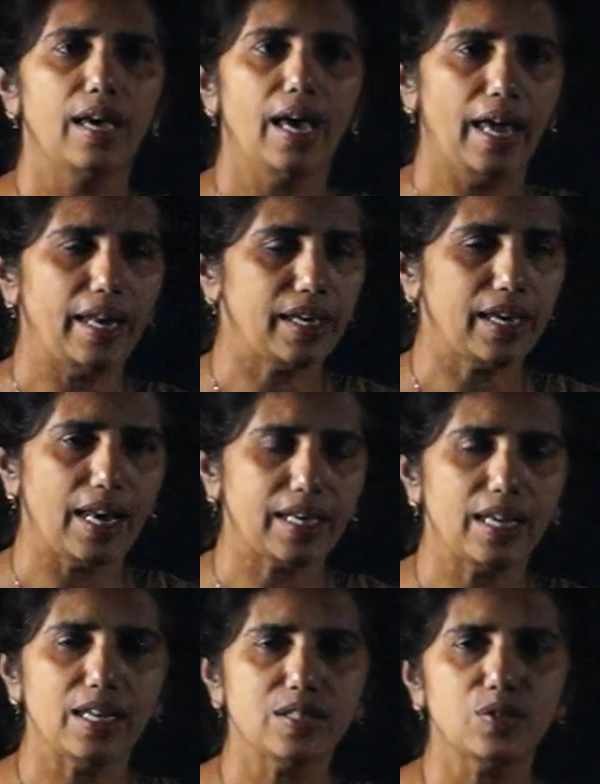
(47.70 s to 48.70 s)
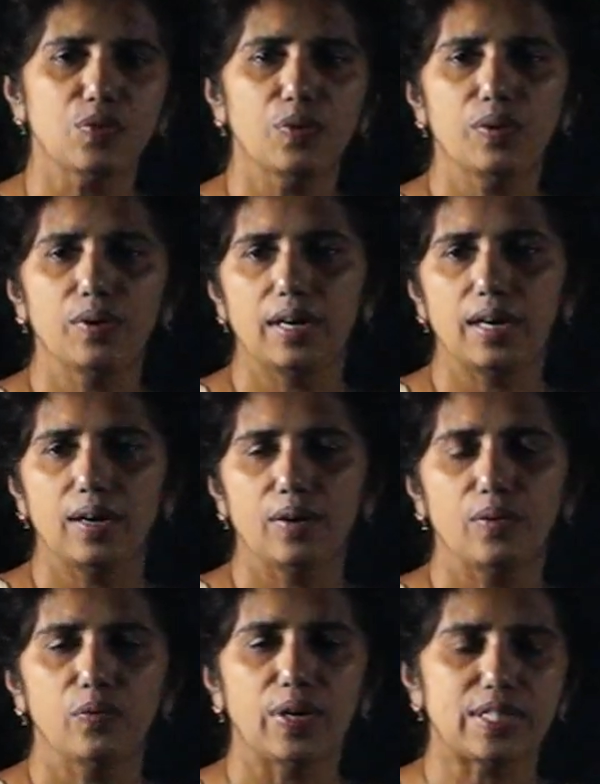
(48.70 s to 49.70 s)
And calculus
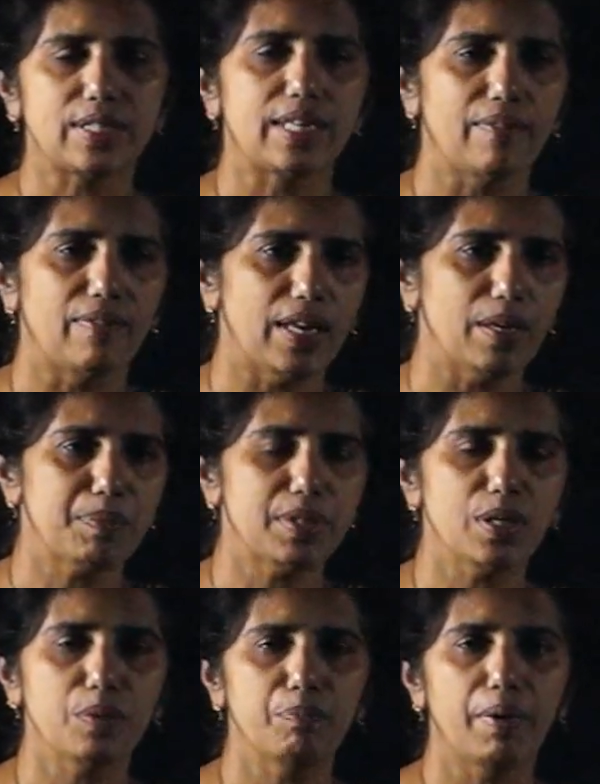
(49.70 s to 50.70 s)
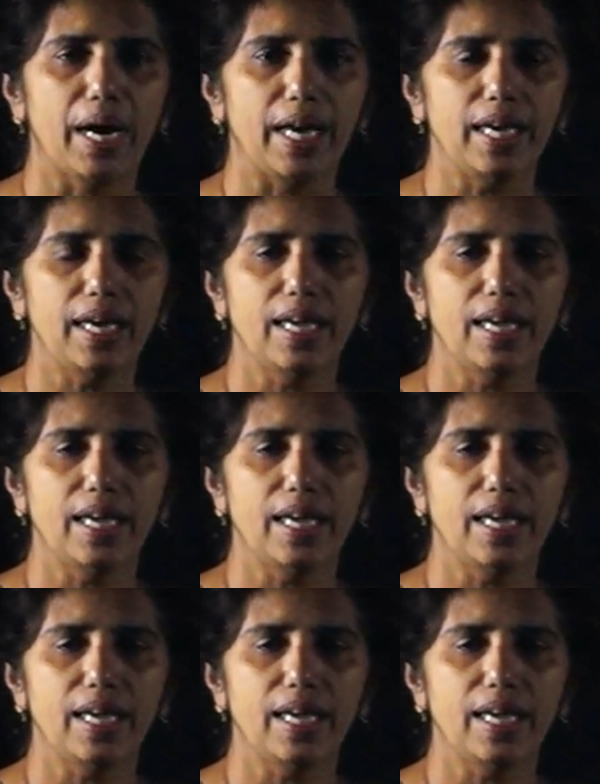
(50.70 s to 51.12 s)
was developed by